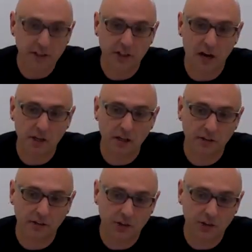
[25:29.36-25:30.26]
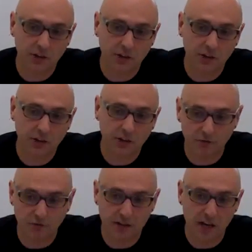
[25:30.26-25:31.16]
is coming, and the significance
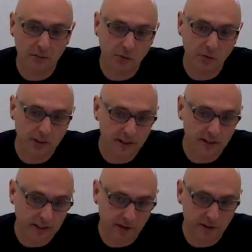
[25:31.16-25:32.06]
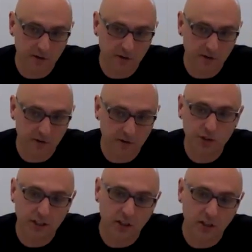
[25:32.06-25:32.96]
of VMs within the next 5 years
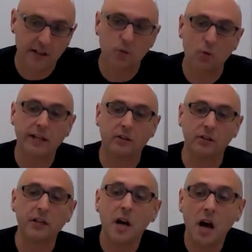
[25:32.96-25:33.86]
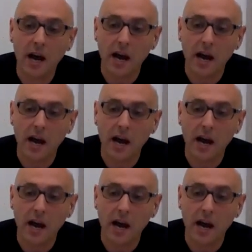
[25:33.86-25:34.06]
will decline greatly.